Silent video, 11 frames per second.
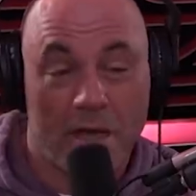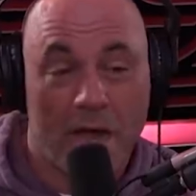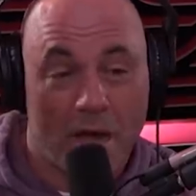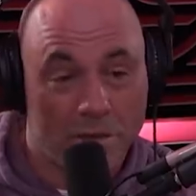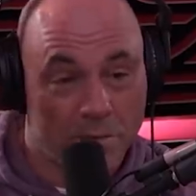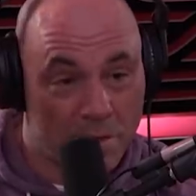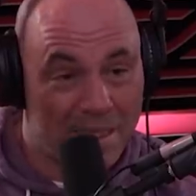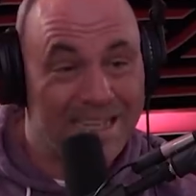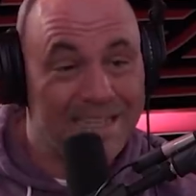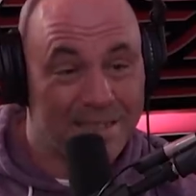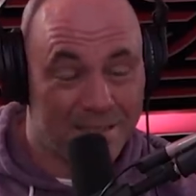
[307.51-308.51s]
How your
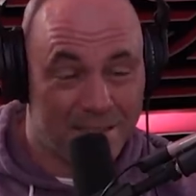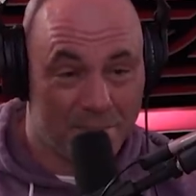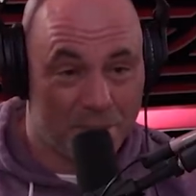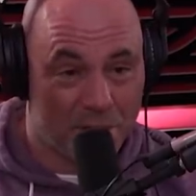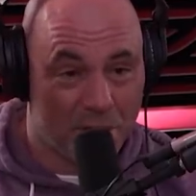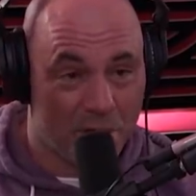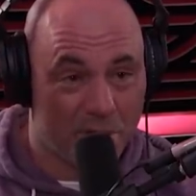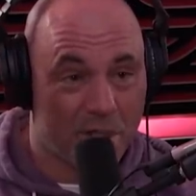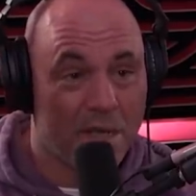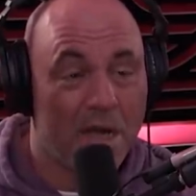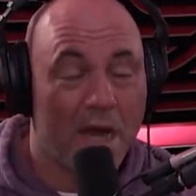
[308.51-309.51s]
relationship is
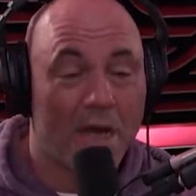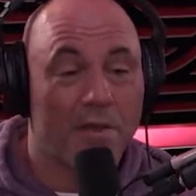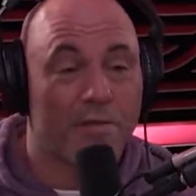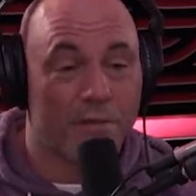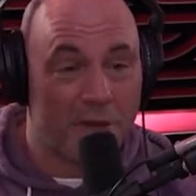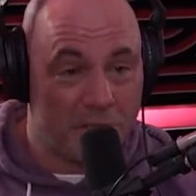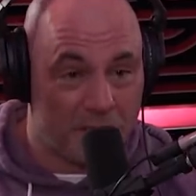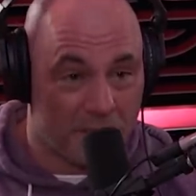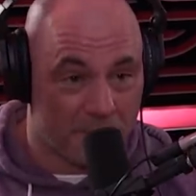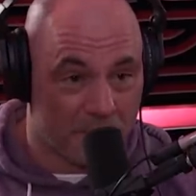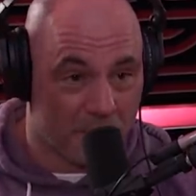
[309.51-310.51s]
going, how your
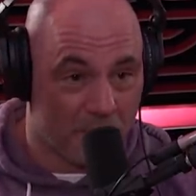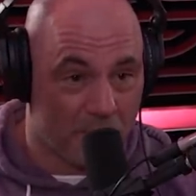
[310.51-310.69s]
friendships are mm-hmm.